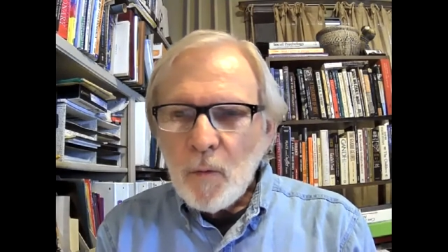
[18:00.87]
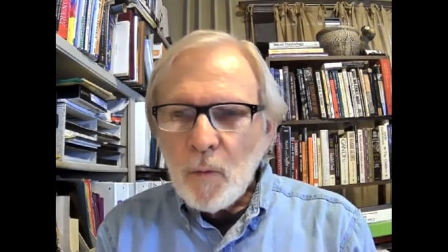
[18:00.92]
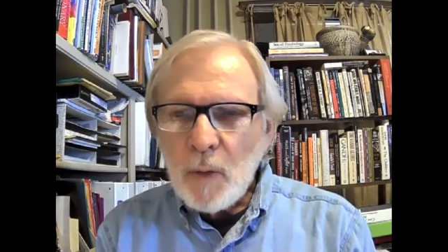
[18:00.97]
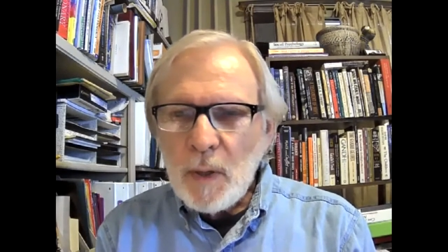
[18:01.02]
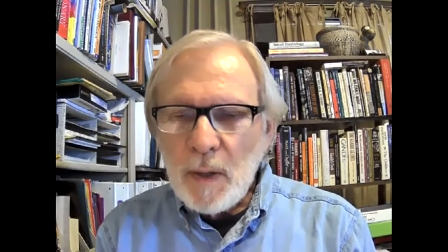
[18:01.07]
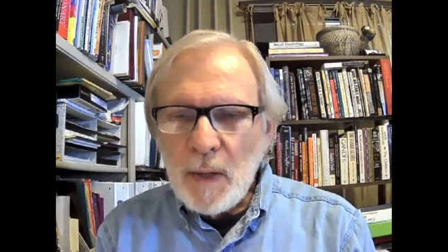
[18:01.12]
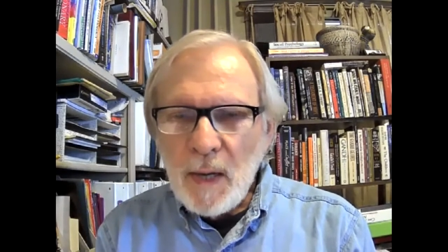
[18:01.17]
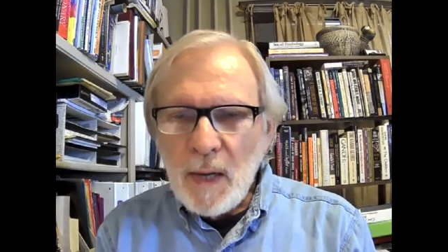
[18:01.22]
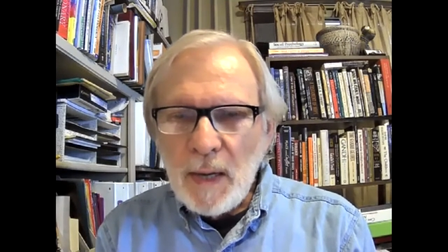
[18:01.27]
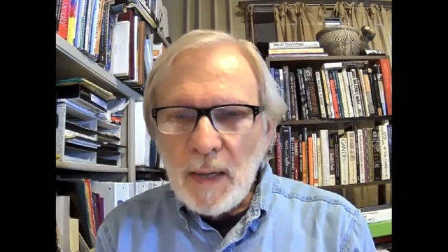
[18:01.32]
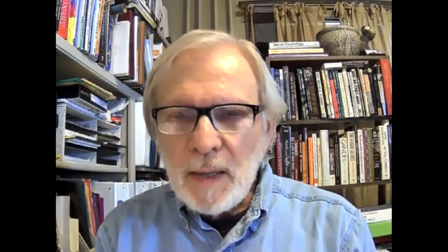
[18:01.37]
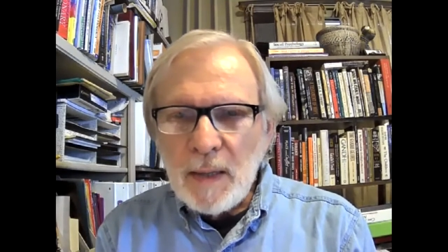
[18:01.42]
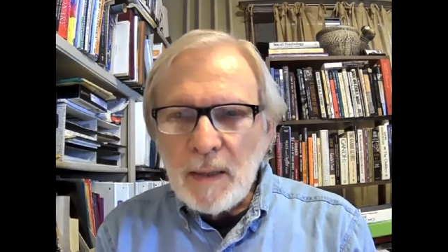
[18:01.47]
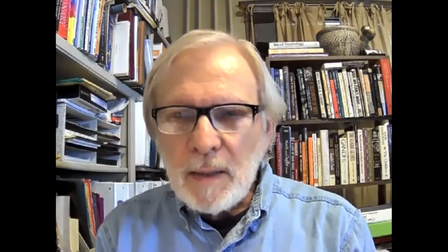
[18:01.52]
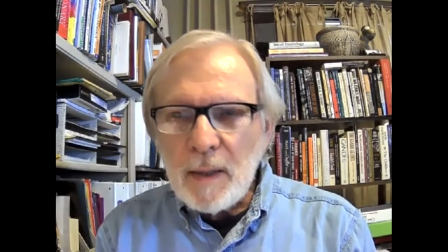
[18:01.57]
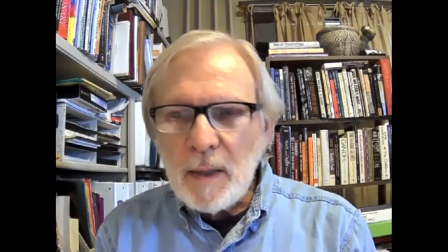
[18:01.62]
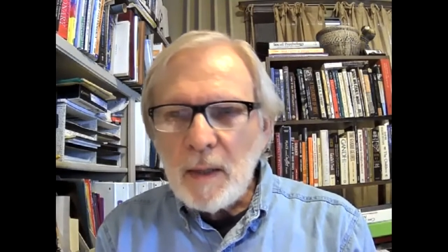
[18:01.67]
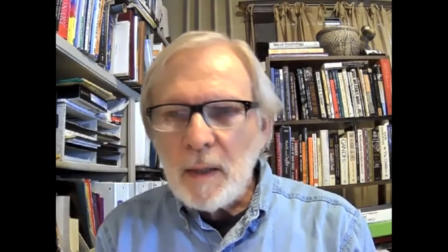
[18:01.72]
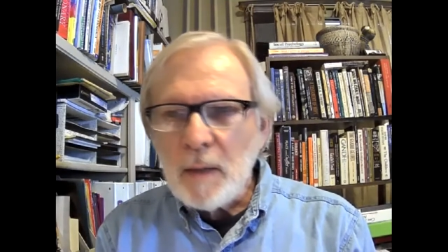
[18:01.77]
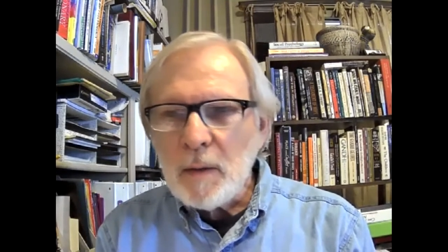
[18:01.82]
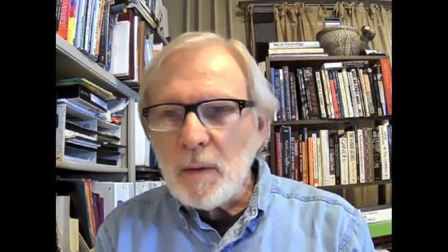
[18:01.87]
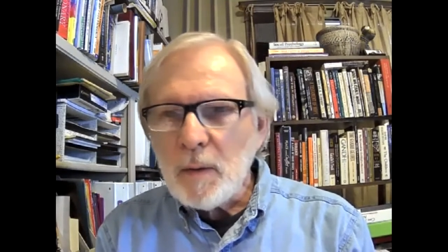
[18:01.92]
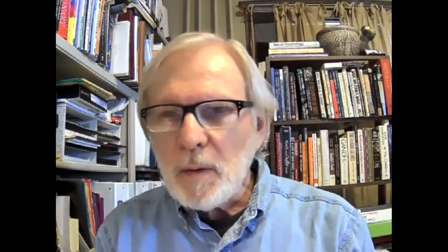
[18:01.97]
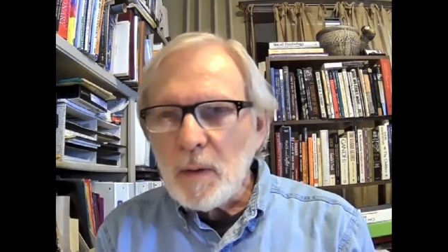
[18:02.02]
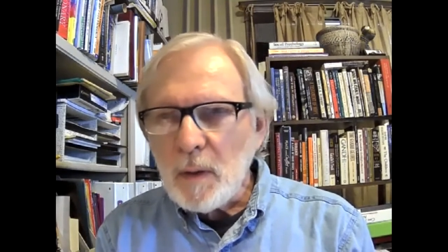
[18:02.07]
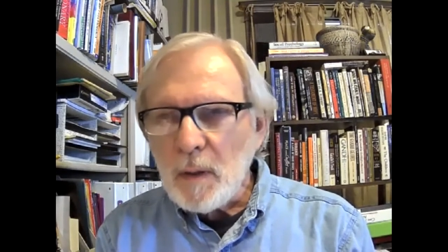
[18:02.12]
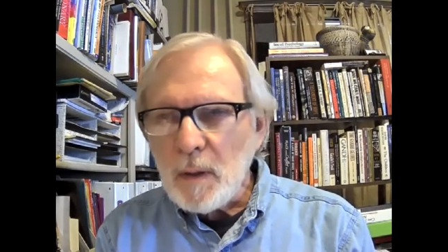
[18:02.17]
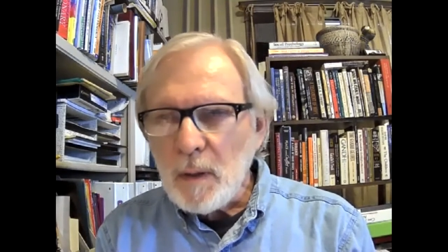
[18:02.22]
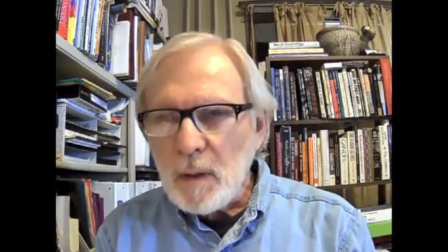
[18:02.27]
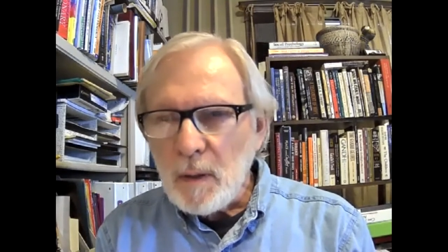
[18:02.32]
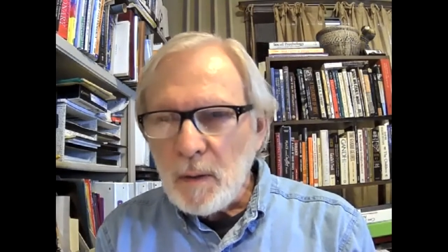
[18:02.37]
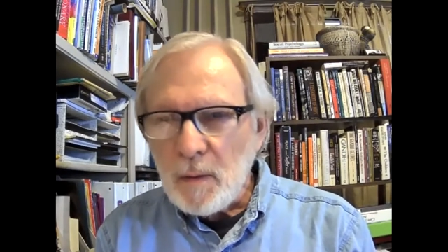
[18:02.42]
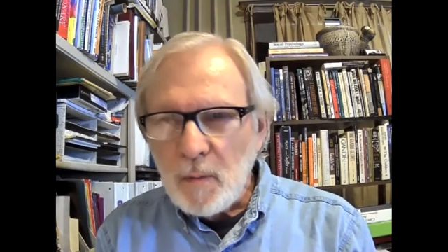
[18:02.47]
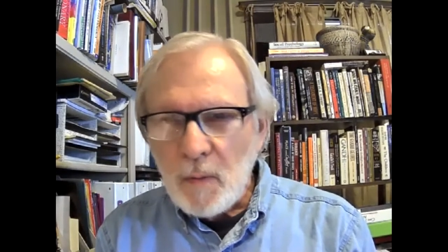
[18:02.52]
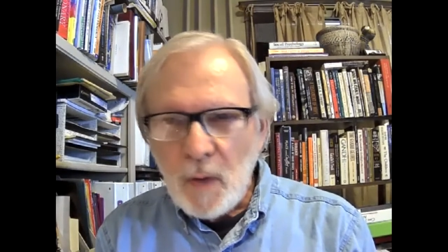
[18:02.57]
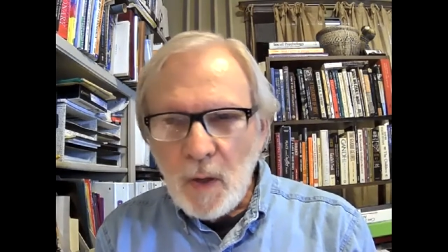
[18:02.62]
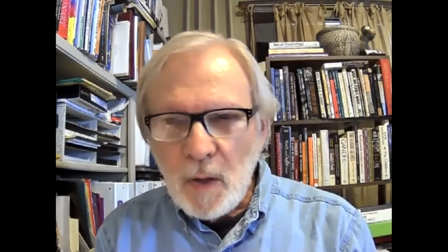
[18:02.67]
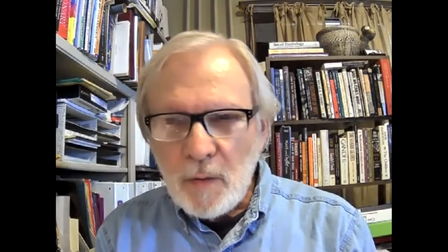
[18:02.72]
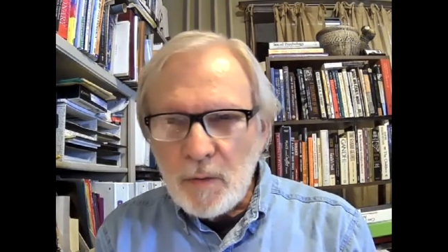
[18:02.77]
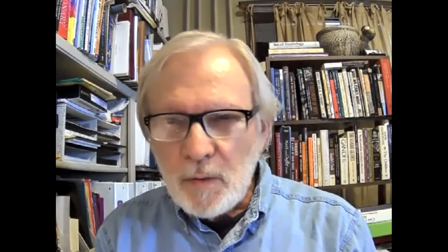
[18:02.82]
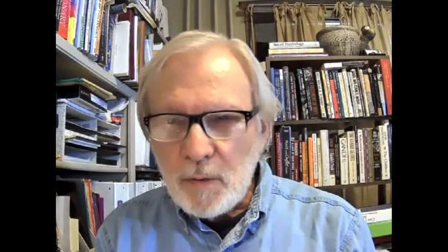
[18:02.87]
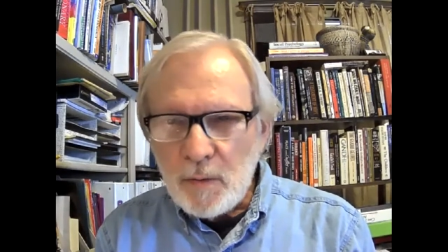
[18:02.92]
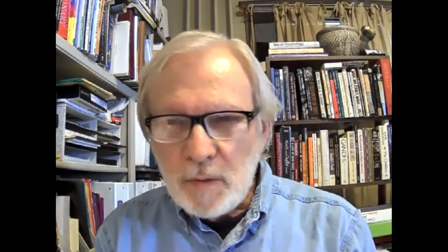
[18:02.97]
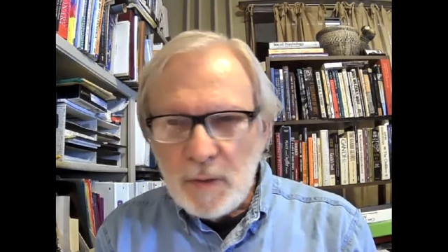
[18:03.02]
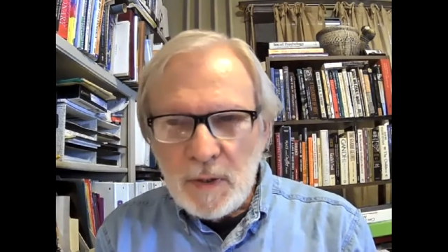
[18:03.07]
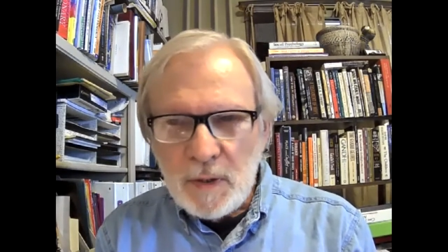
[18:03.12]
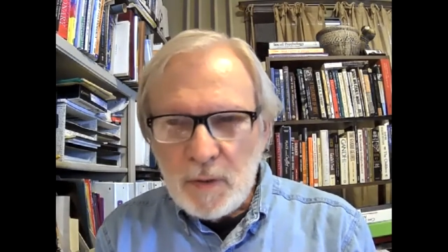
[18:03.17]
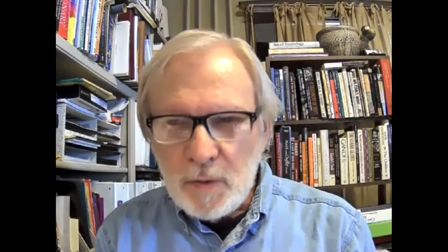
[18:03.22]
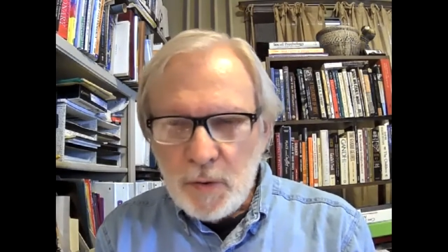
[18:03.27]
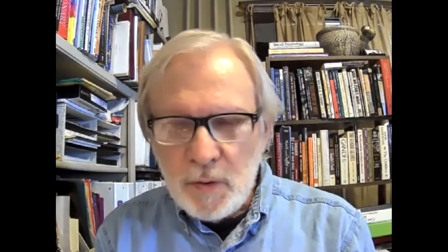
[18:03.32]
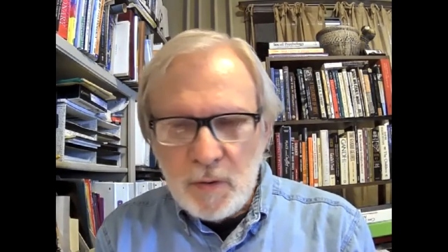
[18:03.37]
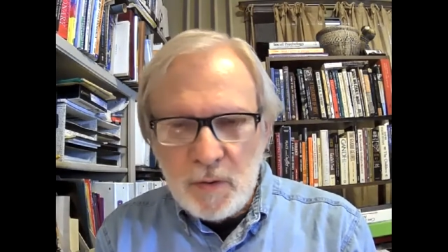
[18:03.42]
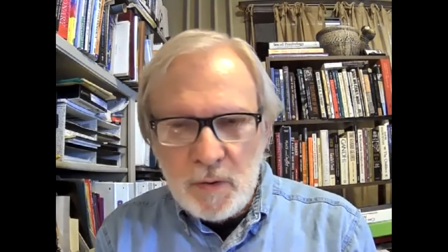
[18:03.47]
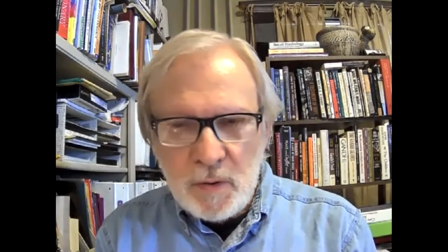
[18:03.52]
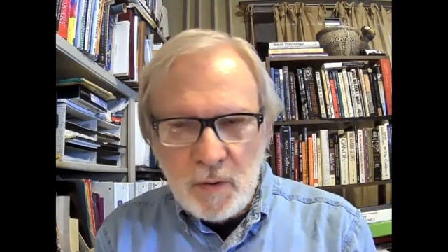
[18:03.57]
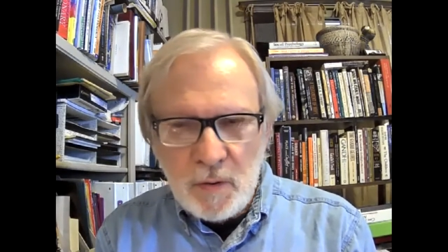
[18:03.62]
when I and uh, other teachers